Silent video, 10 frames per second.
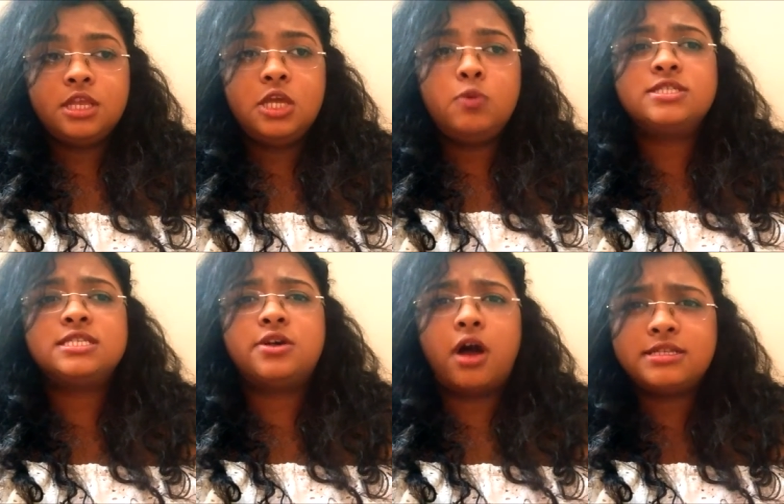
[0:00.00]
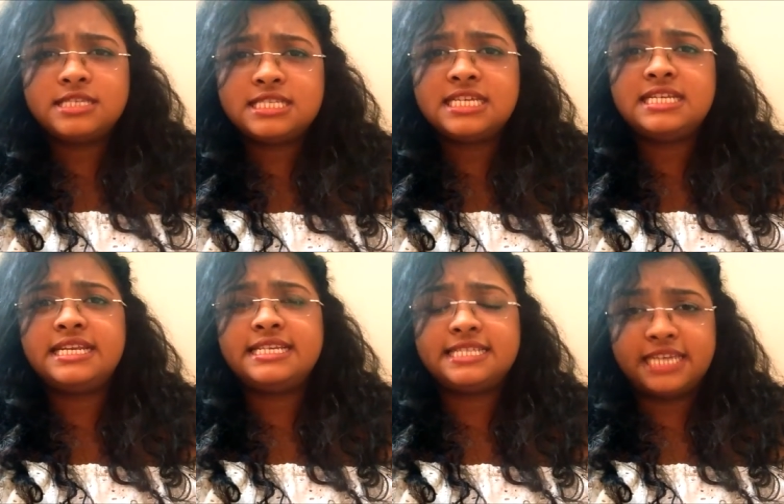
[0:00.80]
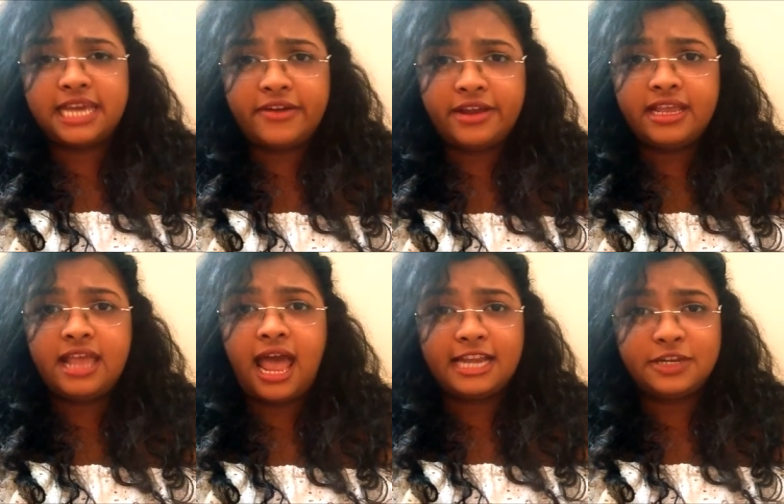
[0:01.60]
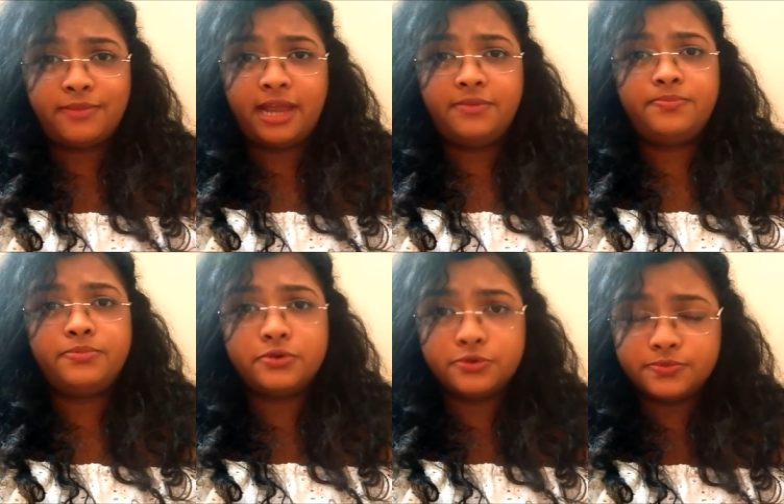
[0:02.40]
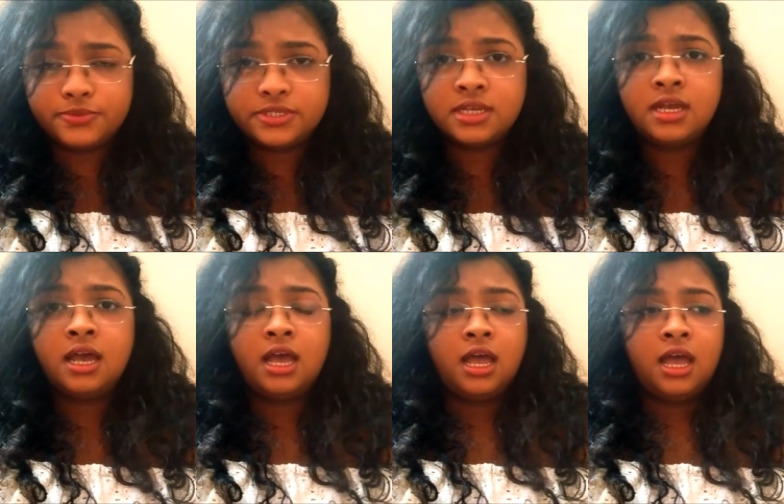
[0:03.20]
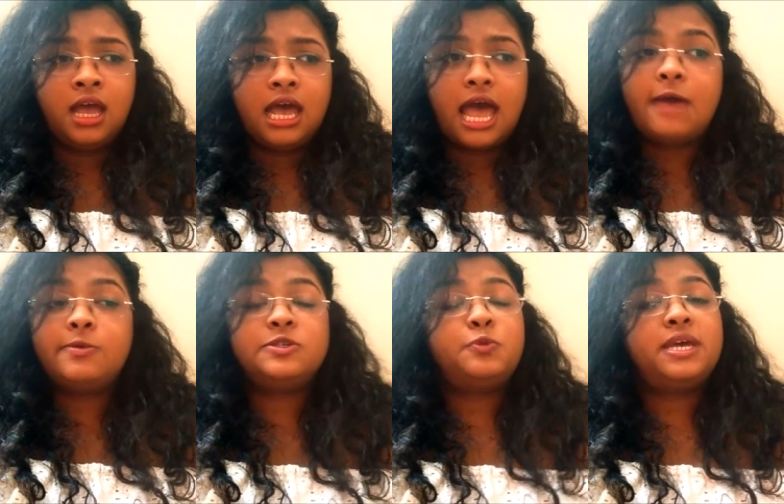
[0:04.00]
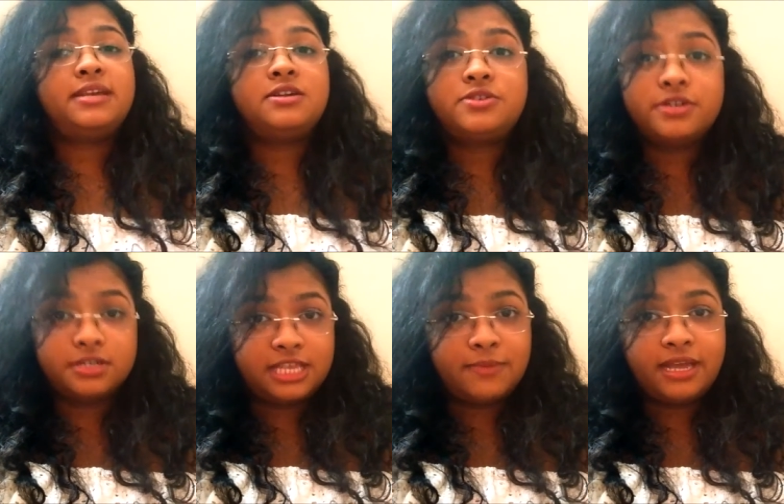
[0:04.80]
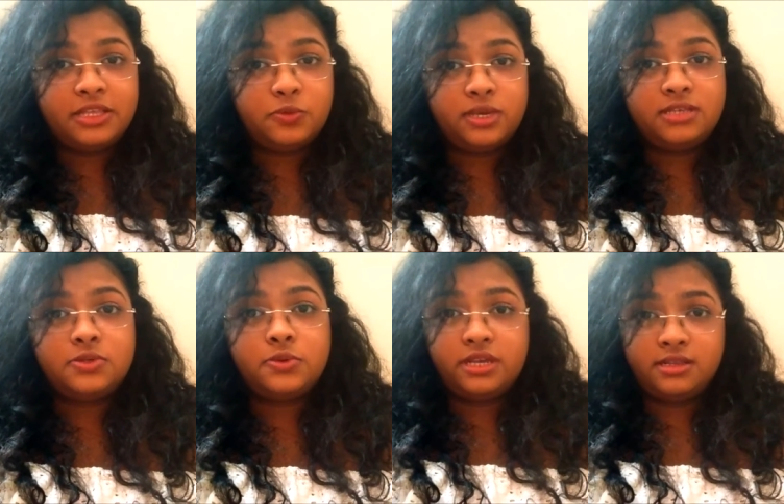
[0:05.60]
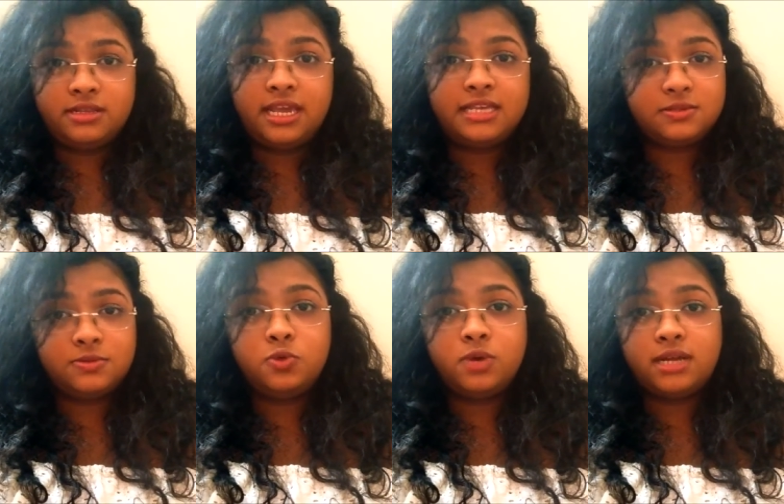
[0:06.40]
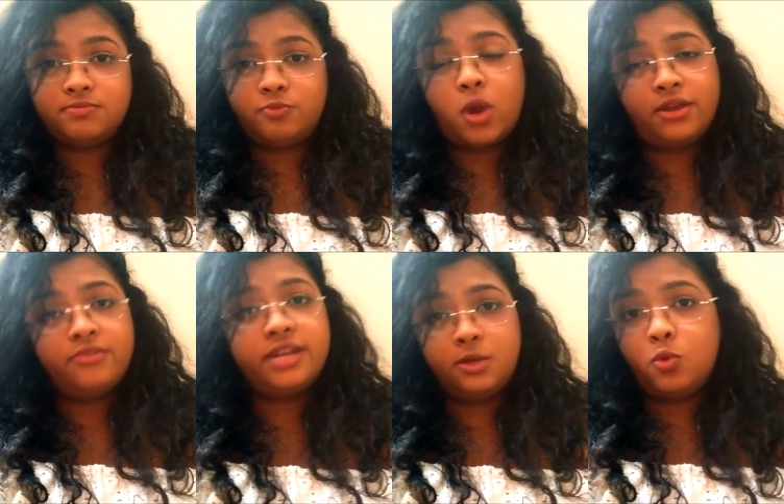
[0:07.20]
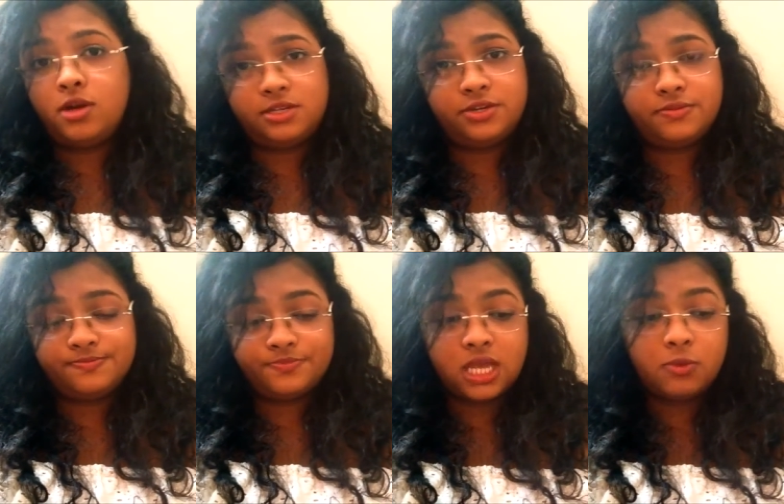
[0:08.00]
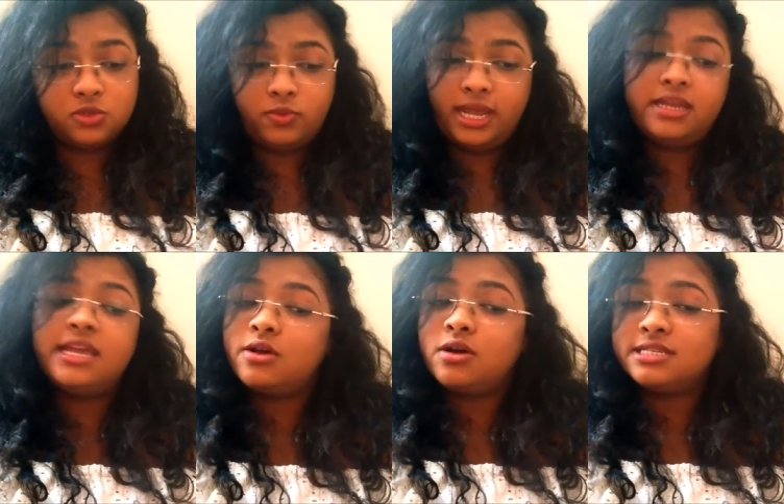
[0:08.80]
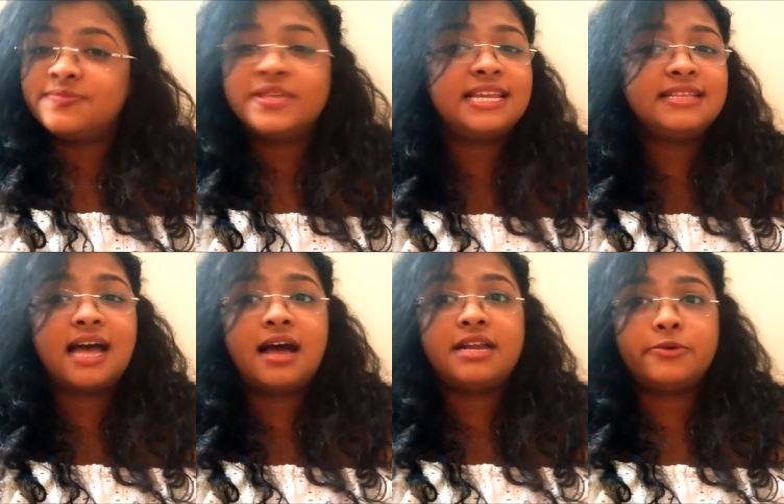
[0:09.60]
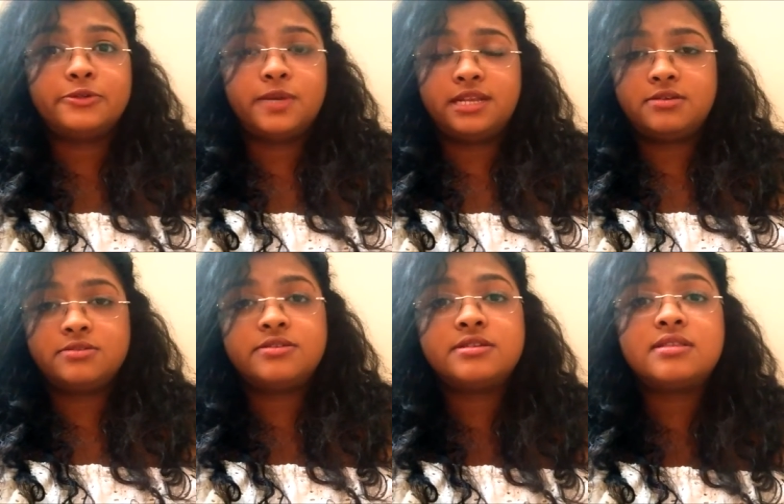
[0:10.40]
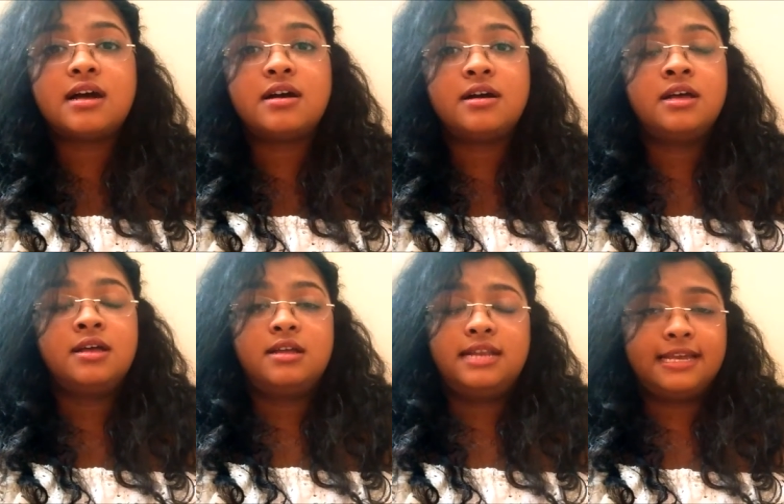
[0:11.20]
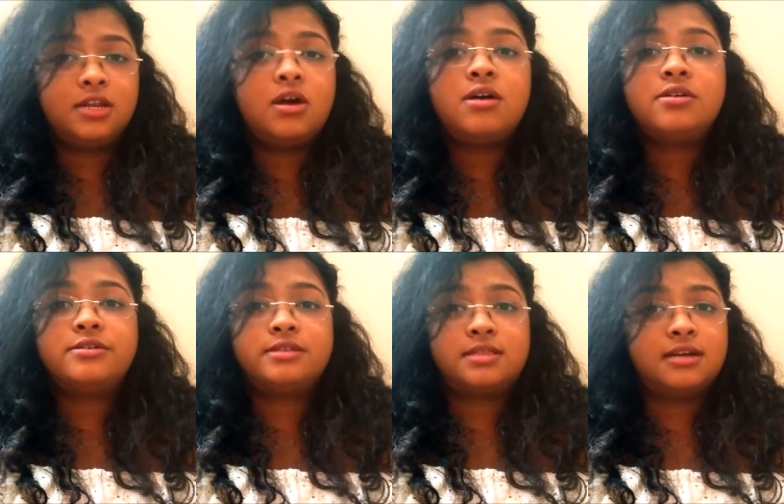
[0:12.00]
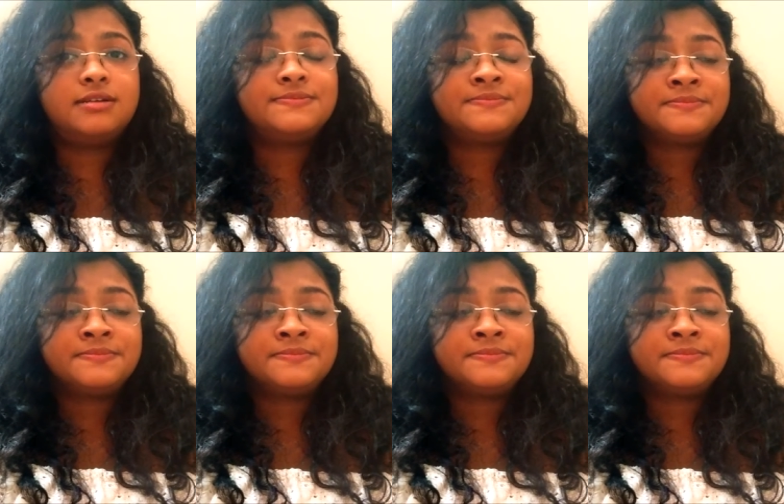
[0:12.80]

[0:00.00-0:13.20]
he was constantly staring at my boobs. I was wearing a kurta, by the way, so in case you are wondering what I was wearing or something like that, I was wearing a kurta, like a long kurta,